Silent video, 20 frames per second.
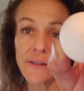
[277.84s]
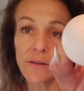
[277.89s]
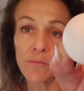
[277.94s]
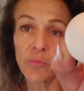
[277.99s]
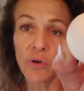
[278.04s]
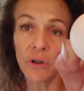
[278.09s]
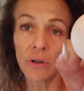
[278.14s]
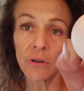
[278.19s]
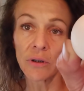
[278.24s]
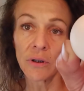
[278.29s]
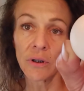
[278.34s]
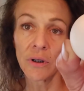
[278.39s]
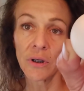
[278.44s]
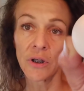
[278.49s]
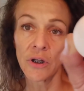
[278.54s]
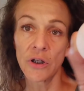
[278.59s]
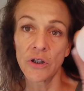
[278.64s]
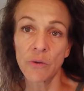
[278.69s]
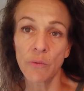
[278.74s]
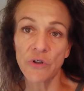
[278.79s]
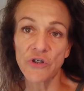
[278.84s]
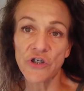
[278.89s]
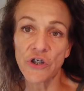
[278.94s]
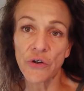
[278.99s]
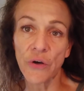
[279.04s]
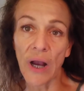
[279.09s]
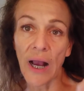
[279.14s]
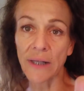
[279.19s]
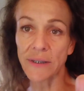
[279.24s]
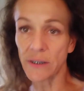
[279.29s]
dimple where she
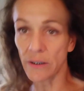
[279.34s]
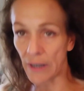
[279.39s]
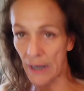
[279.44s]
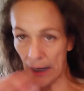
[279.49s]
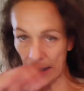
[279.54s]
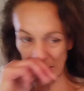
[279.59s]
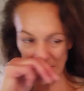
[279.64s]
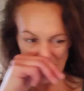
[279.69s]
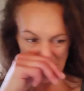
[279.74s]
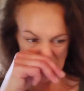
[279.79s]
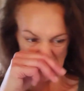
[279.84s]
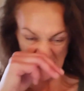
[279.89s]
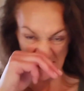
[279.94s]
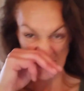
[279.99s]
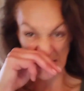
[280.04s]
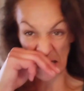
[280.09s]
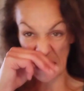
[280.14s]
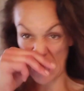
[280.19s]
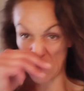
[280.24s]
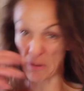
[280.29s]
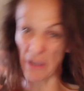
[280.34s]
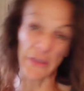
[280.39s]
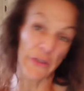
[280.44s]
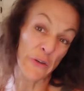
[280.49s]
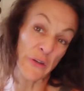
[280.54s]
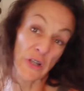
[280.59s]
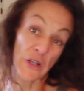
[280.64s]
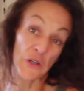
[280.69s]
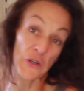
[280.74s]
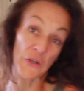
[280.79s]
cracked her egg. I'm either
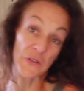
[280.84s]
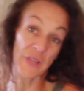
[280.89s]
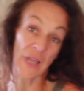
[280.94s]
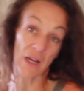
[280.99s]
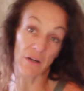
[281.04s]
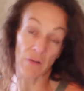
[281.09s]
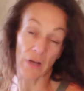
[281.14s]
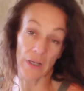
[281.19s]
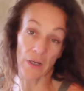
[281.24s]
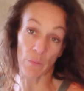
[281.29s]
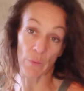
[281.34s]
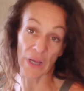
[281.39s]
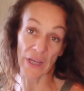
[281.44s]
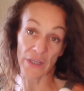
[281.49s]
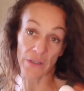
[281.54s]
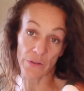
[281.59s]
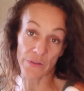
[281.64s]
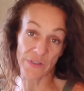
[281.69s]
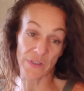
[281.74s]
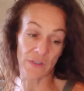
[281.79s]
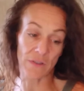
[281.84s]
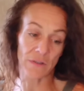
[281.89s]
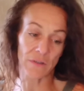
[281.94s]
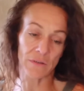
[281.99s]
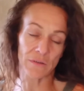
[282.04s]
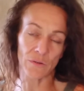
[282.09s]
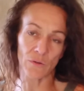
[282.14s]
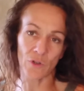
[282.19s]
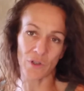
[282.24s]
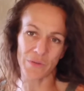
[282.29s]
going to cook that right away and use it,
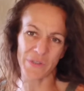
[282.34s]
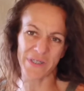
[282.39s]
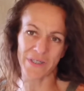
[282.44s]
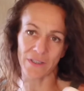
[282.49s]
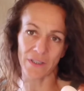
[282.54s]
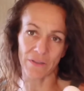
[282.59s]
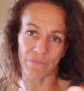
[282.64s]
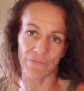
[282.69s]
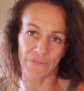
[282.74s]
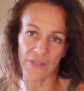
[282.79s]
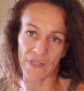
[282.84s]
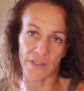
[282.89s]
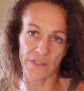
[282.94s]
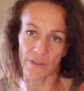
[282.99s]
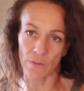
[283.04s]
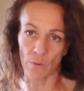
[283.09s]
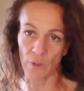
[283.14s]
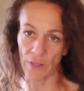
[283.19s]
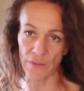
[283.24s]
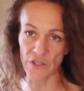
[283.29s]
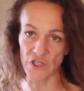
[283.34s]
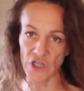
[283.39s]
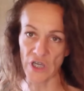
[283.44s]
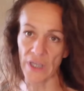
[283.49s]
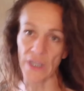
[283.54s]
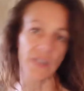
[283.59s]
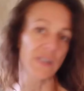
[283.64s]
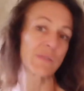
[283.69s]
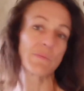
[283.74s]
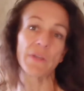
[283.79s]
or I'm just going to feed it to one of the
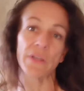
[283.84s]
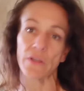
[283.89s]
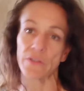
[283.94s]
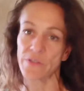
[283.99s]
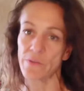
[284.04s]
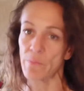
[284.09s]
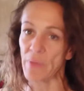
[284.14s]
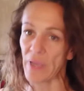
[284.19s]
chickens because the